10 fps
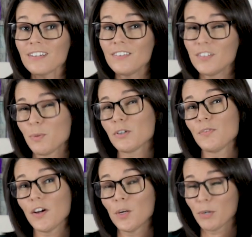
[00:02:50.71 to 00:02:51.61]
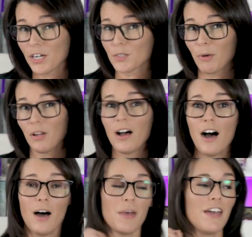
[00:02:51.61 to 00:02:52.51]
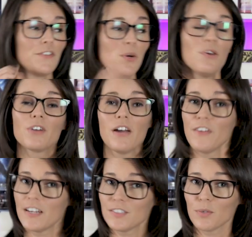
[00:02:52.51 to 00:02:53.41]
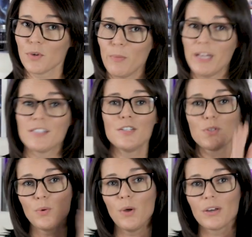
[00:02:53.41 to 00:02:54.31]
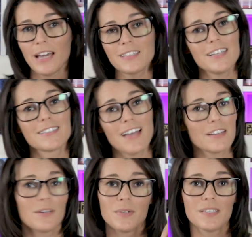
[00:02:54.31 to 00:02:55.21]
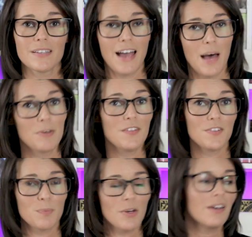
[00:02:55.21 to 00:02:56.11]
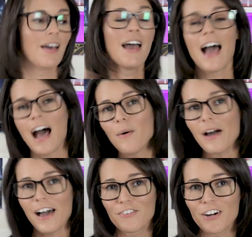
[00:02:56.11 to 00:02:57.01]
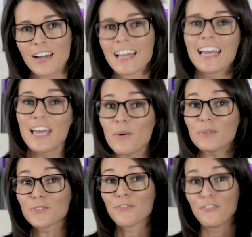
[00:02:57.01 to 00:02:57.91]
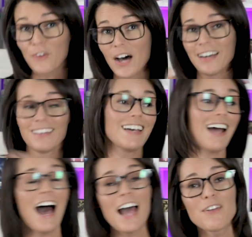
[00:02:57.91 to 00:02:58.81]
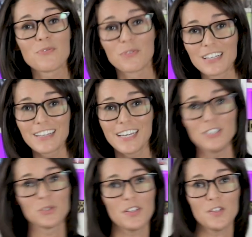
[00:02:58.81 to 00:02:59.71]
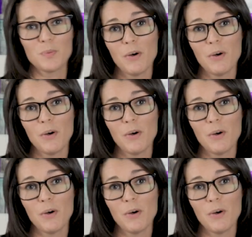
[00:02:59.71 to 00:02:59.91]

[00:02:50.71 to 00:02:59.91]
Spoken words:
this book is very predictable. If you have read fantasy romances, you will guess exactly what is gonna happen in this book. However, it was fun. Like, I really enjoyed this